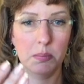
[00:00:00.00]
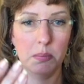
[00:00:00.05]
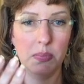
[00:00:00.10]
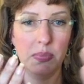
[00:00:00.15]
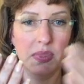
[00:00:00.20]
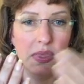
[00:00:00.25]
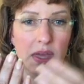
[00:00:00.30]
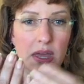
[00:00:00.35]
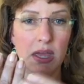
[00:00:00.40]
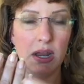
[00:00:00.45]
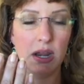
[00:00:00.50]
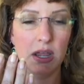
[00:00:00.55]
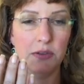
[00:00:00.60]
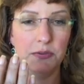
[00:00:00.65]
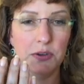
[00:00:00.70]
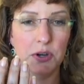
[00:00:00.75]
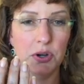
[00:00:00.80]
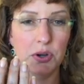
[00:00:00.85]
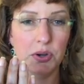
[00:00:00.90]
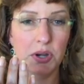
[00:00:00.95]
Then
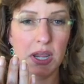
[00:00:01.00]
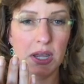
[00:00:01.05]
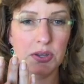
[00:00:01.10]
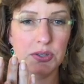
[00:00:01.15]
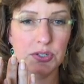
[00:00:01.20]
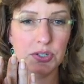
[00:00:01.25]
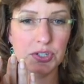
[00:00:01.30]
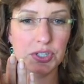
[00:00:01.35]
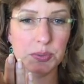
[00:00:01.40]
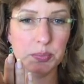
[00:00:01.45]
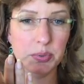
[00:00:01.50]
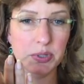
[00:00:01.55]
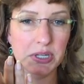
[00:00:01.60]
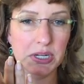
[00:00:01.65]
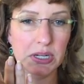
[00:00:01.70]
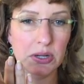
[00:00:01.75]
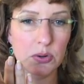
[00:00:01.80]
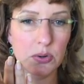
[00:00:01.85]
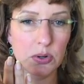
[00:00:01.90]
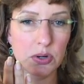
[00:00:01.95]
if your nails are
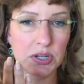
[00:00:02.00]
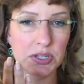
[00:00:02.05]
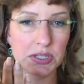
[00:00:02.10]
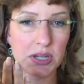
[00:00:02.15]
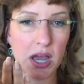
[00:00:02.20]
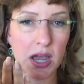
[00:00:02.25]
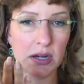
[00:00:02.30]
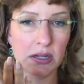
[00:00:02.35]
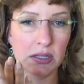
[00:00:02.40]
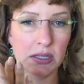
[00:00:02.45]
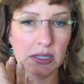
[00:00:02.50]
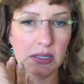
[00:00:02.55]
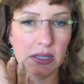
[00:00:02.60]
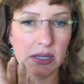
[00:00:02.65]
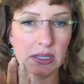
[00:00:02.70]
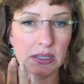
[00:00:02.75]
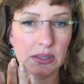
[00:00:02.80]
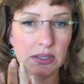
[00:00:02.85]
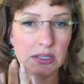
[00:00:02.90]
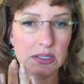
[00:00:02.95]
splitting horizontally
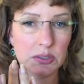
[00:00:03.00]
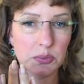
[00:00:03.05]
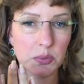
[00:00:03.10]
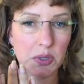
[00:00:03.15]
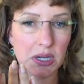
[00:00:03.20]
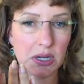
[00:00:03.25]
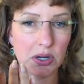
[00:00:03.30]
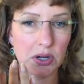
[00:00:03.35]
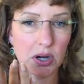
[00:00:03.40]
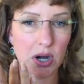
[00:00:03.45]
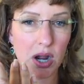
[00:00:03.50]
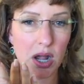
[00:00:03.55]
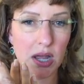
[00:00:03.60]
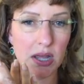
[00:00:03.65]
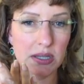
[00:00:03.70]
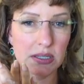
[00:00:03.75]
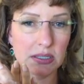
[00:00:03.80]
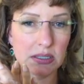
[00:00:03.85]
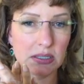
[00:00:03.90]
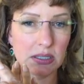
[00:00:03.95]
like this way
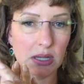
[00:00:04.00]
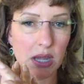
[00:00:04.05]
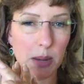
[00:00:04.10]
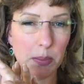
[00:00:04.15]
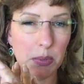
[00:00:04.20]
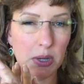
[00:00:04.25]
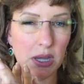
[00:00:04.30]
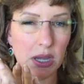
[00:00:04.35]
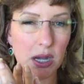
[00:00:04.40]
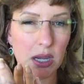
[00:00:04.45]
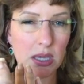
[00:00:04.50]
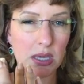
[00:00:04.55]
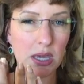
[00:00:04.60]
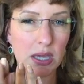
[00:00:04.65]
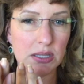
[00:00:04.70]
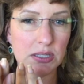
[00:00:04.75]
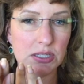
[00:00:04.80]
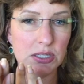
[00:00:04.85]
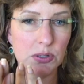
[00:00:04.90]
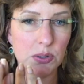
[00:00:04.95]
across, I'm gonna
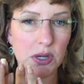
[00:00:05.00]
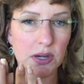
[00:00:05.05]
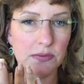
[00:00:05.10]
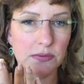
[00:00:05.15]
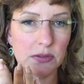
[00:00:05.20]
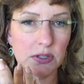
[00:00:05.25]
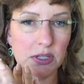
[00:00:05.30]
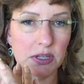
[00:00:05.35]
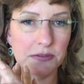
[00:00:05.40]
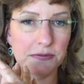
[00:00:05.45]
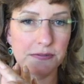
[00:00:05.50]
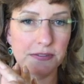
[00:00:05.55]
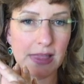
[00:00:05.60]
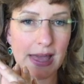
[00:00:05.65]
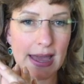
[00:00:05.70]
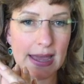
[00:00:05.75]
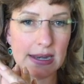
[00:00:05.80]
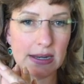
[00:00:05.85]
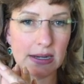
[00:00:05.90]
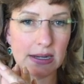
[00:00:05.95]
guess you have really
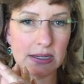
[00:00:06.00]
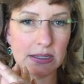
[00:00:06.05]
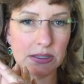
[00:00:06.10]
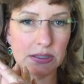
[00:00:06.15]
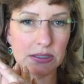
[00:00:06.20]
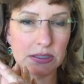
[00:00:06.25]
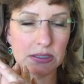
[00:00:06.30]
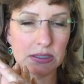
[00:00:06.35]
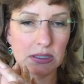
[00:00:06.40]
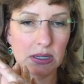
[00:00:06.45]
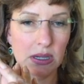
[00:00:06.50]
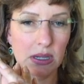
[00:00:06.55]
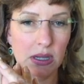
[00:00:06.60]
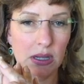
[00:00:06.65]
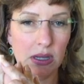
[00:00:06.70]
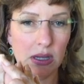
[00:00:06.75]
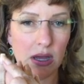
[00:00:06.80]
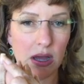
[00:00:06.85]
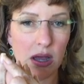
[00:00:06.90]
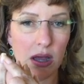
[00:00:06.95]
flat nails,
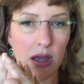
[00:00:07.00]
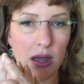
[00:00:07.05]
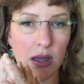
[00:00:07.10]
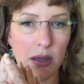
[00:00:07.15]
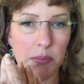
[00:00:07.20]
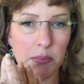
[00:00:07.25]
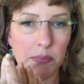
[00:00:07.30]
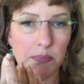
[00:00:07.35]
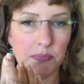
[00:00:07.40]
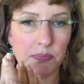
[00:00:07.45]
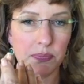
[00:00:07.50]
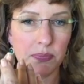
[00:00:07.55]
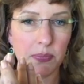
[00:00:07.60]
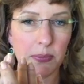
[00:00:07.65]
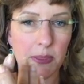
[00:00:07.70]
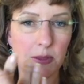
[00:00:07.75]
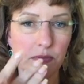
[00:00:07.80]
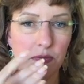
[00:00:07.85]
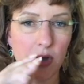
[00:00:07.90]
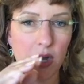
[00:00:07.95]

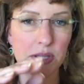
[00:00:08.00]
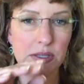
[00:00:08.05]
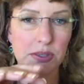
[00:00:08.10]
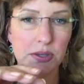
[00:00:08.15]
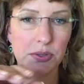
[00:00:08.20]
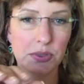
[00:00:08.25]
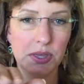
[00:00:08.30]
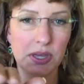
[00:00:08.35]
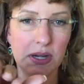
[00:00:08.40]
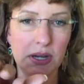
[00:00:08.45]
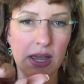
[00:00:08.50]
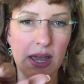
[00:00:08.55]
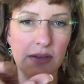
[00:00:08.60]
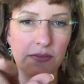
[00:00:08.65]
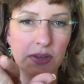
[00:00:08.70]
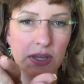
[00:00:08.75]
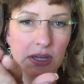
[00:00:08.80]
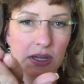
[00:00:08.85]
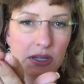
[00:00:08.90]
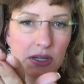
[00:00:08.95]
rather than
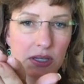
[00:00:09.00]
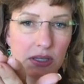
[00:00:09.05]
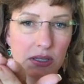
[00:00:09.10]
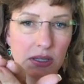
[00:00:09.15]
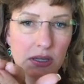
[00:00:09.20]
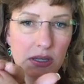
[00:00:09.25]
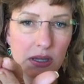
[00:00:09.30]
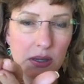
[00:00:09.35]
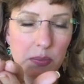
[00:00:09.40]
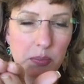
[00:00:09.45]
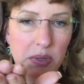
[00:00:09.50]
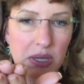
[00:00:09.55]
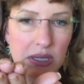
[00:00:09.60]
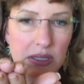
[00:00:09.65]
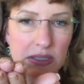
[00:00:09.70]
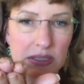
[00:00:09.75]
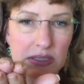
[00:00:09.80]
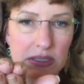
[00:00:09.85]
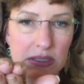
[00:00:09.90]
having a big,